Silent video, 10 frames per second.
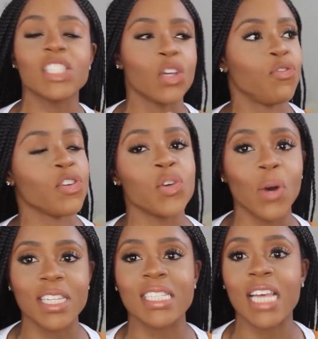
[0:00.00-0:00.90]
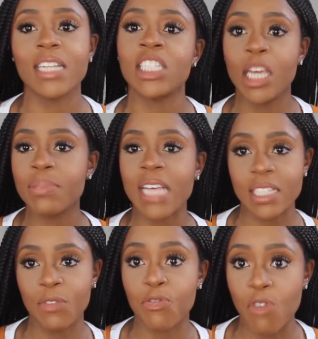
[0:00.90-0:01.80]
I don't think you understand. Chips
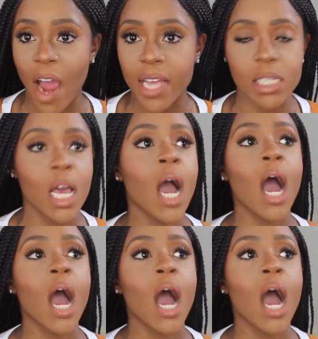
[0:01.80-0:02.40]
as in fries.